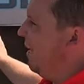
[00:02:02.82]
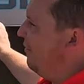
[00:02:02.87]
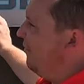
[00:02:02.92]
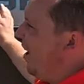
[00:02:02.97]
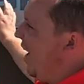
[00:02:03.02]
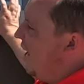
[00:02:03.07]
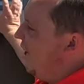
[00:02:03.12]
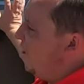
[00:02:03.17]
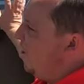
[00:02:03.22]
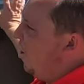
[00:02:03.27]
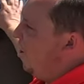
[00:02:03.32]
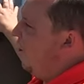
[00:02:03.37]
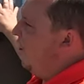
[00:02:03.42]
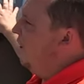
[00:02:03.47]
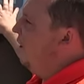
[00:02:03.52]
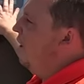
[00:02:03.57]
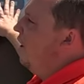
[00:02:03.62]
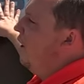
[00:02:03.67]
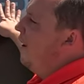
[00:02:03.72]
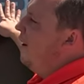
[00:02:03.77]
plate rock
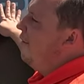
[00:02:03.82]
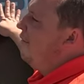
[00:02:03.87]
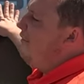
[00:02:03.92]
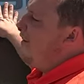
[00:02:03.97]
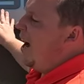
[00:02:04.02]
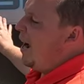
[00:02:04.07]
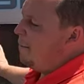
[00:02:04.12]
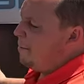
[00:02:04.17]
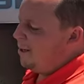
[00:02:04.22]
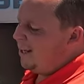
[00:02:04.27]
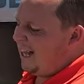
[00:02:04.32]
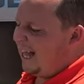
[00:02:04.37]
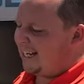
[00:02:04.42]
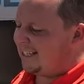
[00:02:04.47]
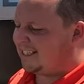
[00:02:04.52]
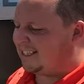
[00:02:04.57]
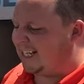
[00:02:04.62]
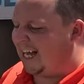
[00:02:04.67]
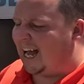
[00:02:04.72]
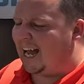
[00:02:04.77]
guard,
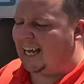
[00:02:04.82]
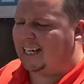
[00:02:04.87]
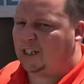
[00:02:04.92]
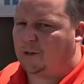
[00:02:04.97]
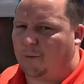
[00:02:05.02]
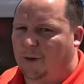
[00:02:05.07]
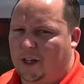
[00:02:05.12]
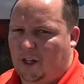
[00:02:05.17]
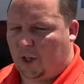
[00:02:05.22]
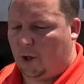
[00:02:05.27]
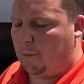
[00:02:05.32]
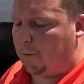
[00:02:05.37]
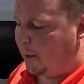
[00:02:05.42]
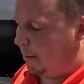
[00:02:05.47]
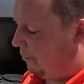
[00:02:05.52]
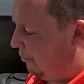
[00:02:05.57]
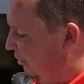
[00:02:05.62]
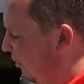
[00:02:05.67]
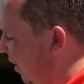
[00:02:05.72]
fiberglass sides with aluminum